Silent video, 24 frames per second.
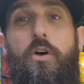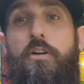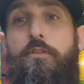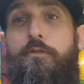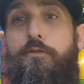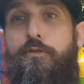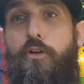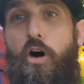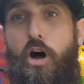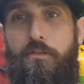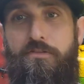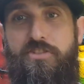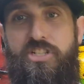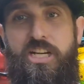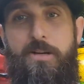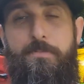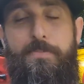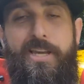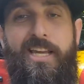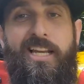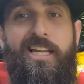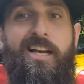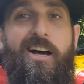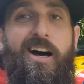Evolve
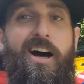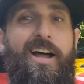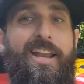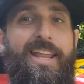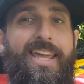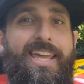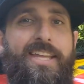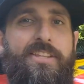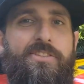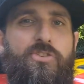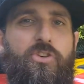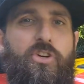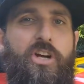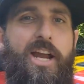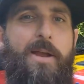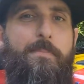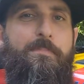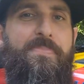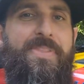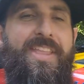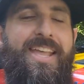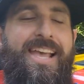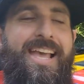Jeeping on Instagram.